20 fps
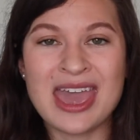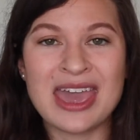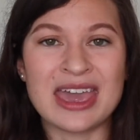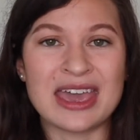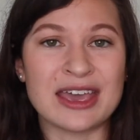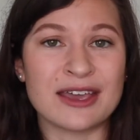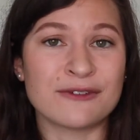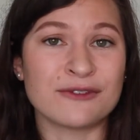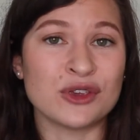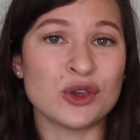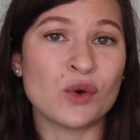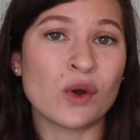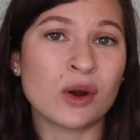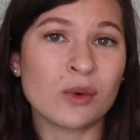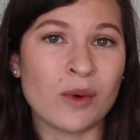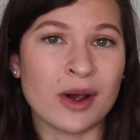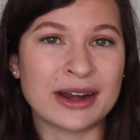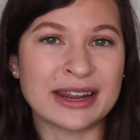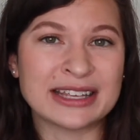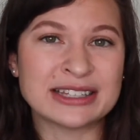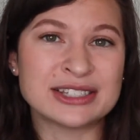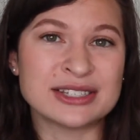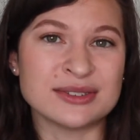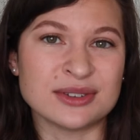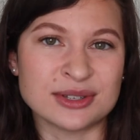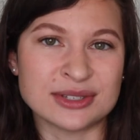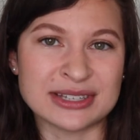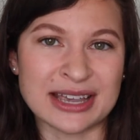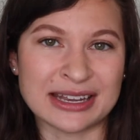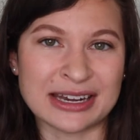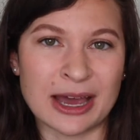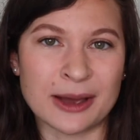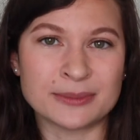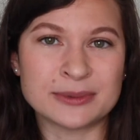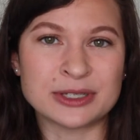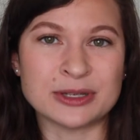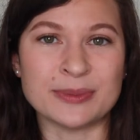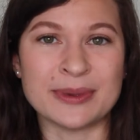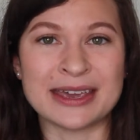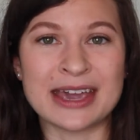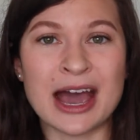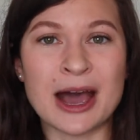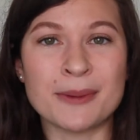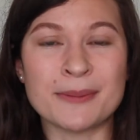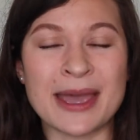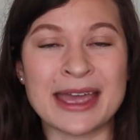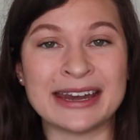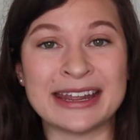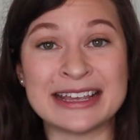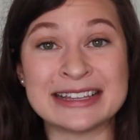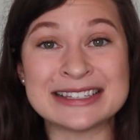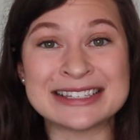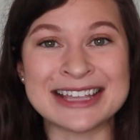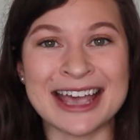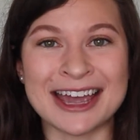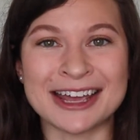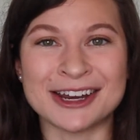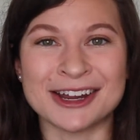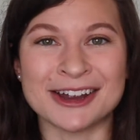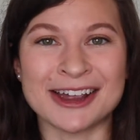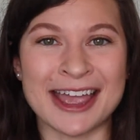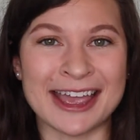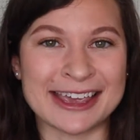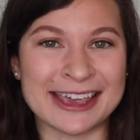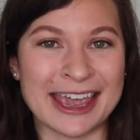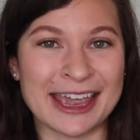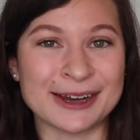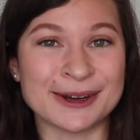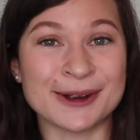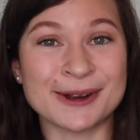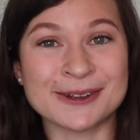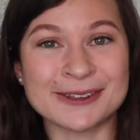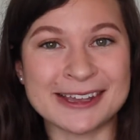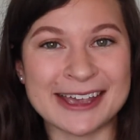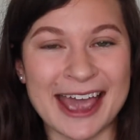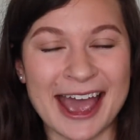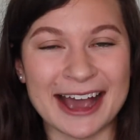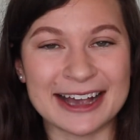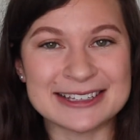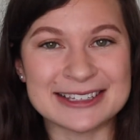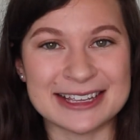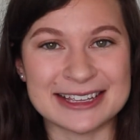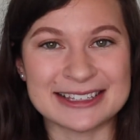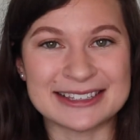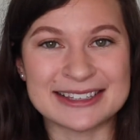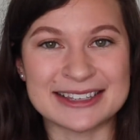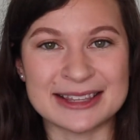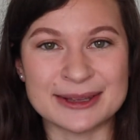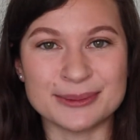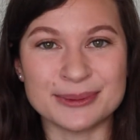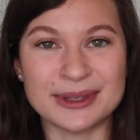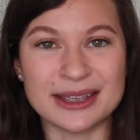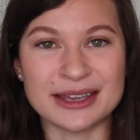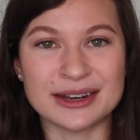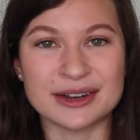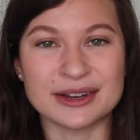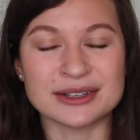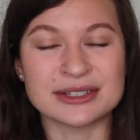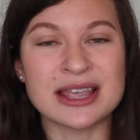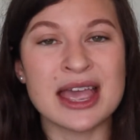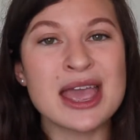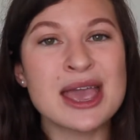If you are wanting to sign up to become an insider and gain early access to the planners,